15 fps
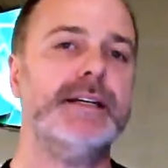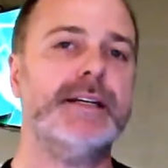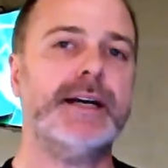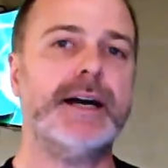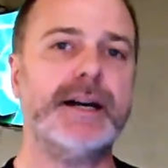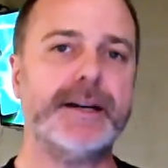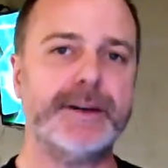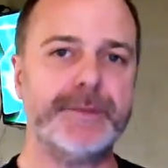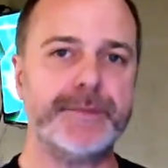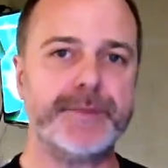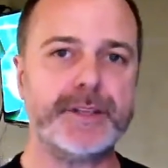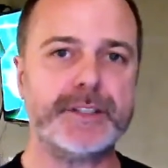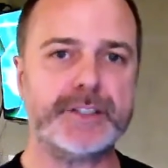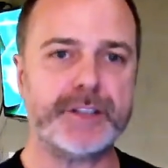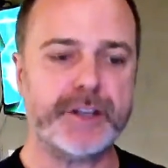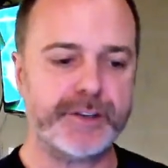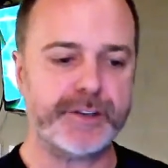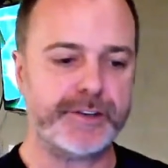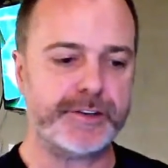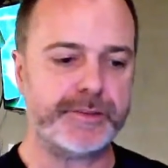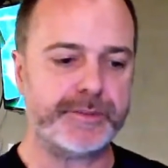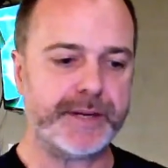
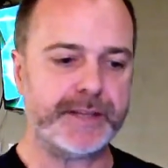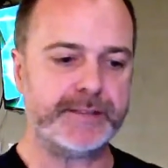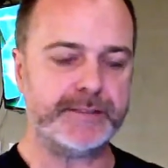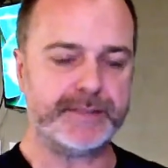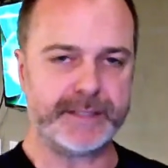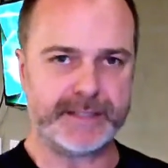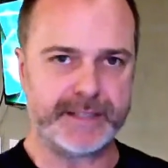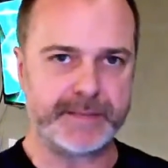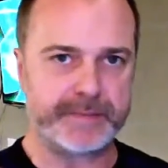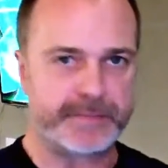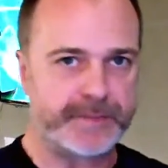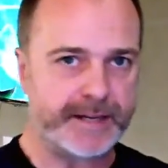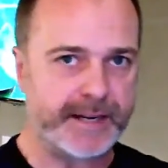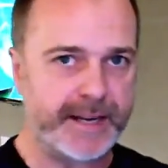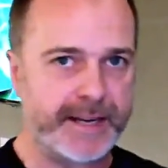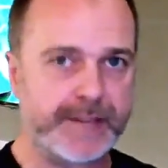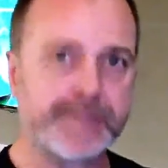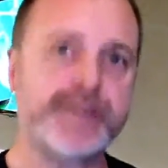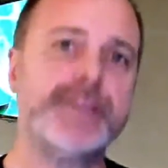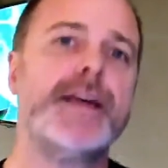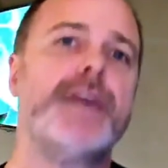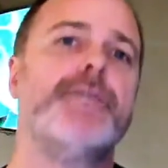But listen up a bit later
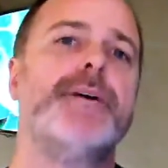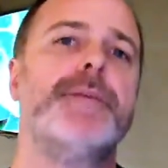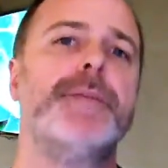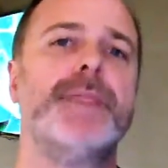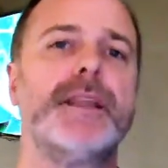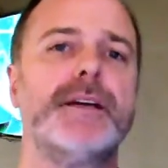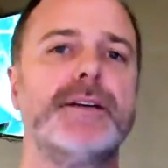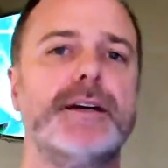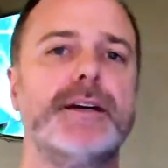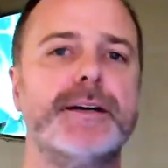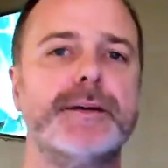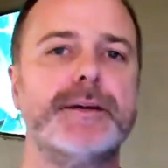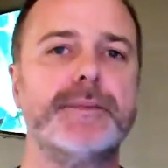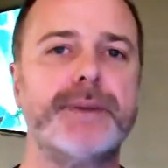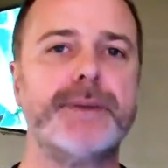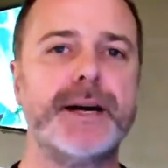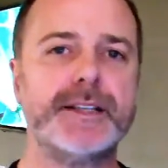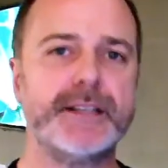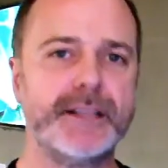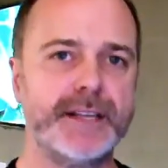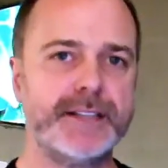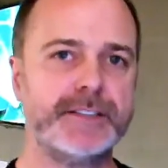on that one.
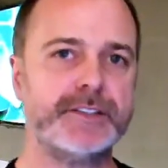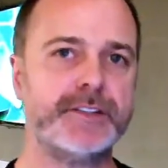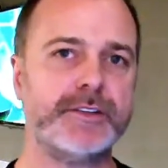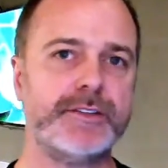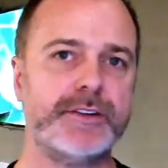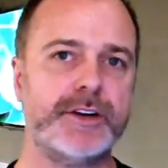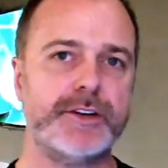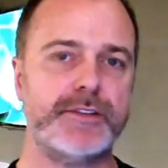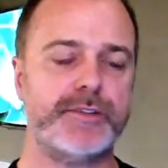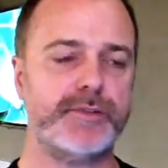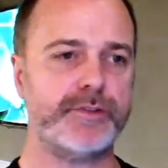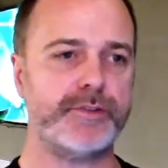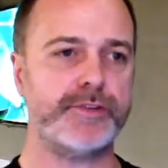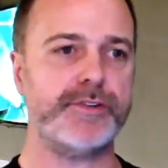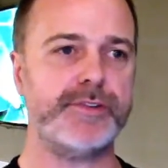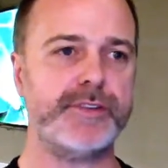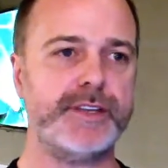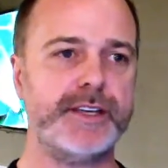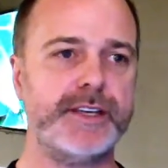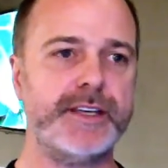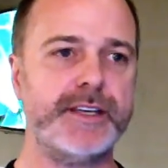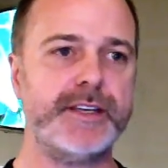But let's sort of go through
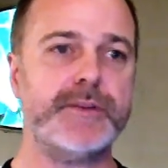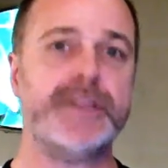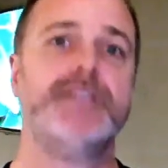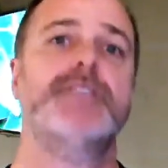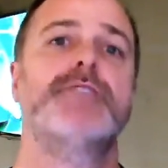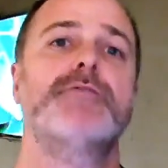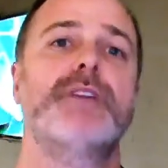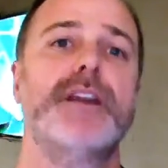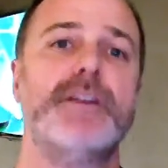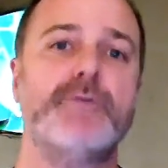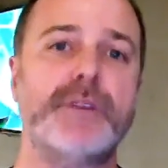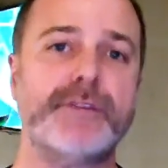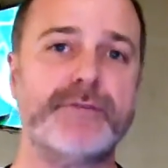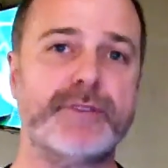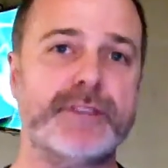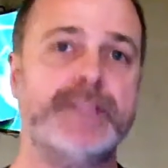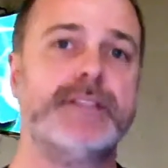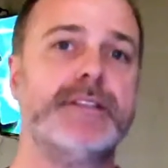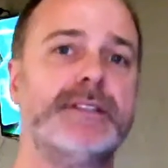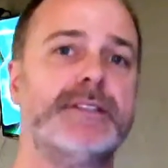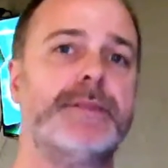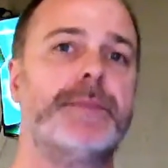the West Australian one, for
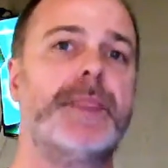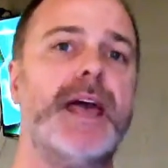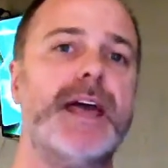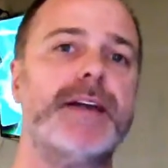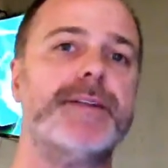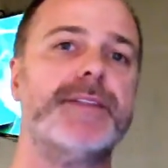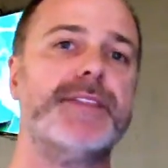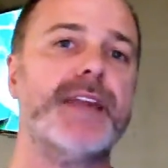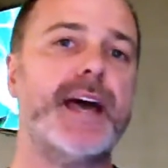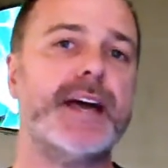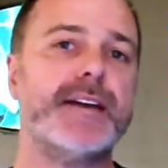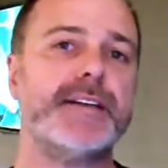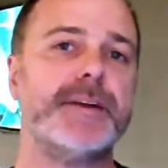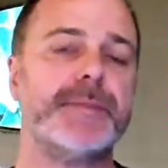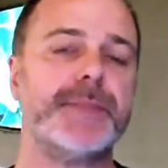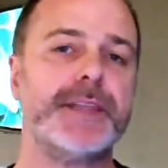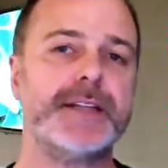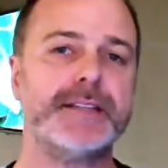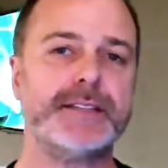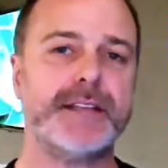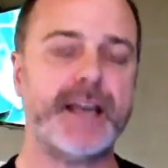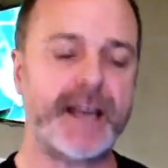instance, and that
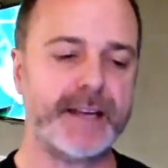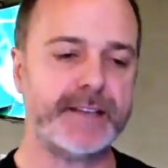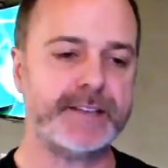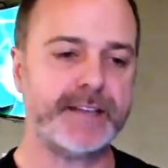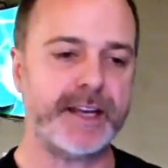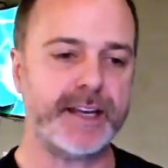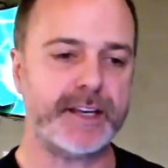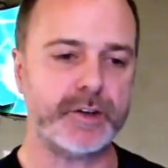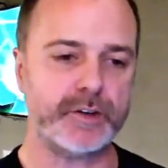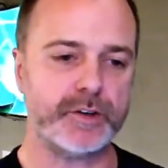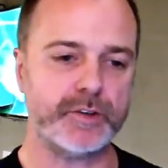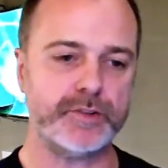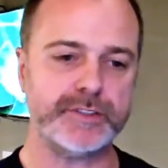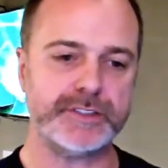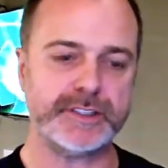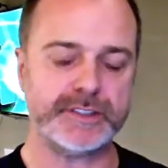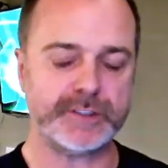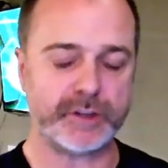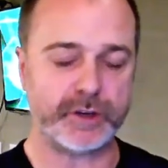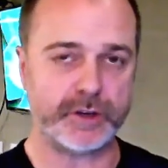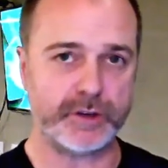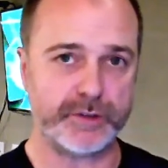has a clause. It's
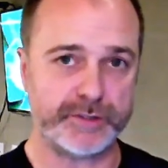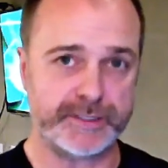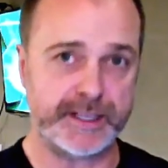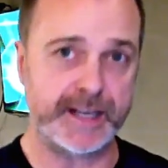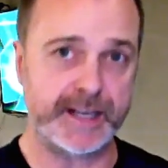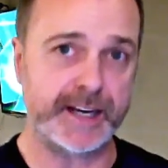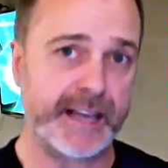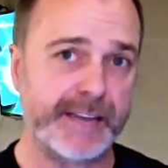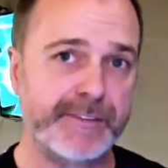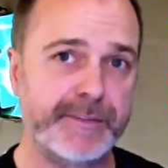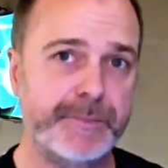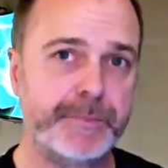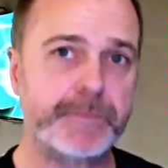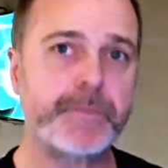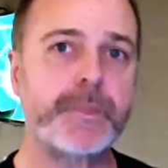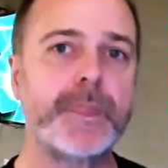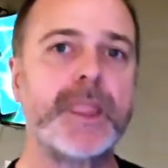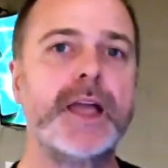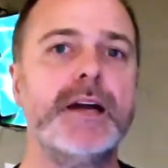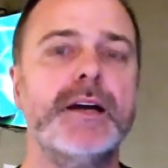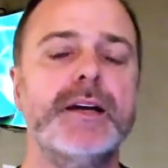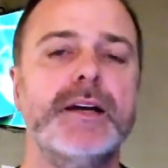clause 11.
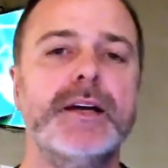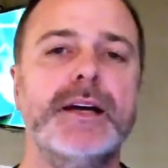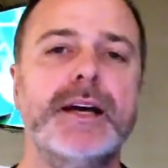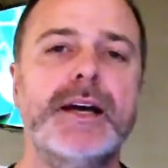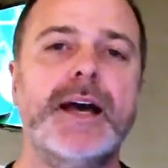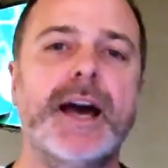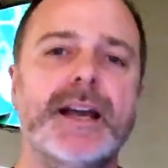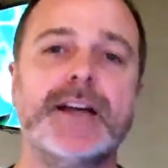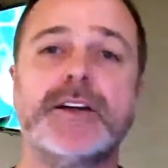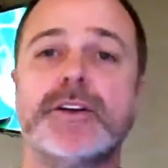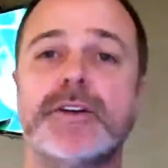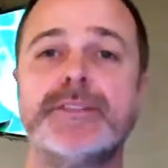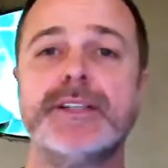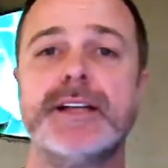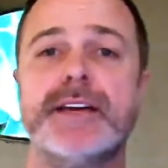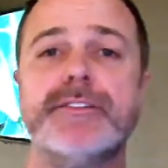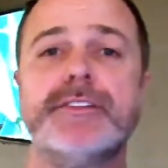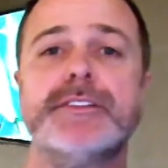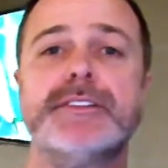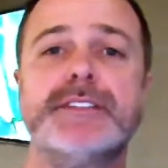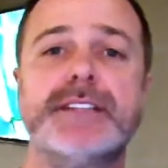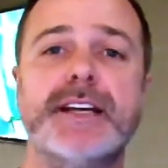And that clause
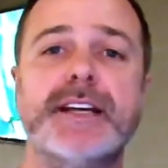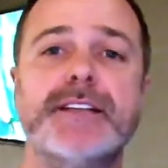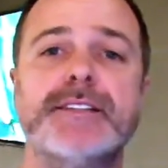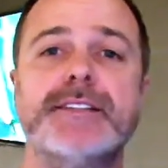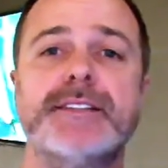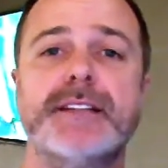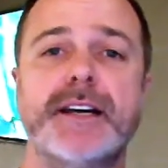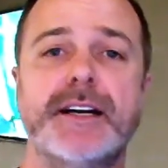11 says